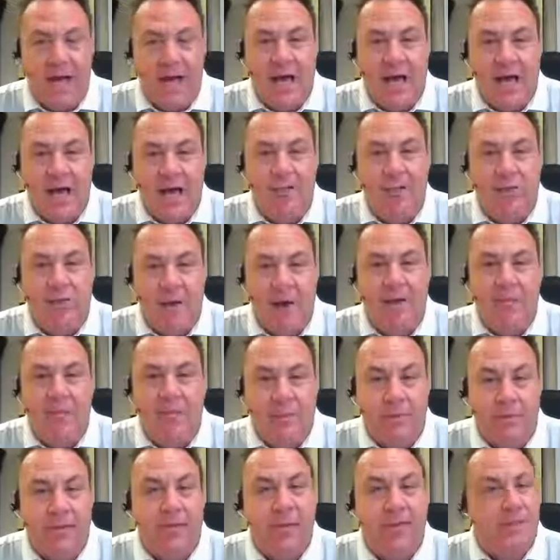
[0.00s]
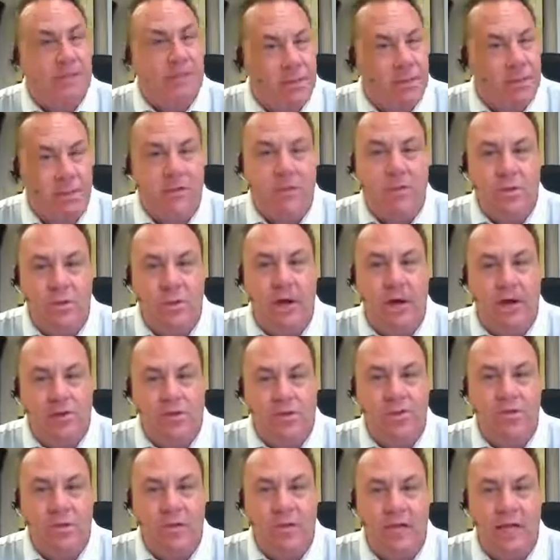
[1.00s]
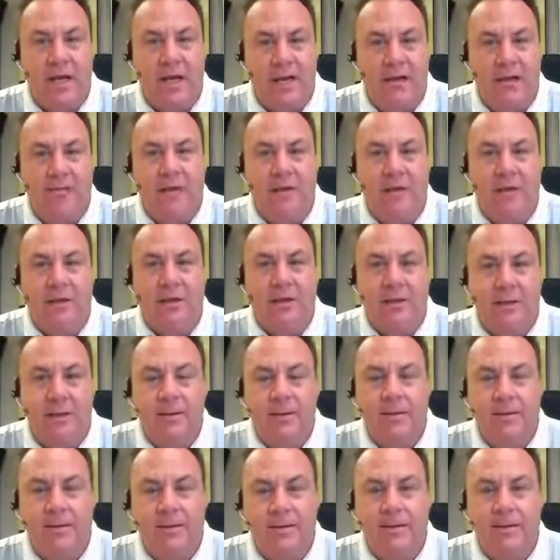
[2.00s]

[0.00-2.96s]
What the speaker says: I probably listen to 2 hours a day of it.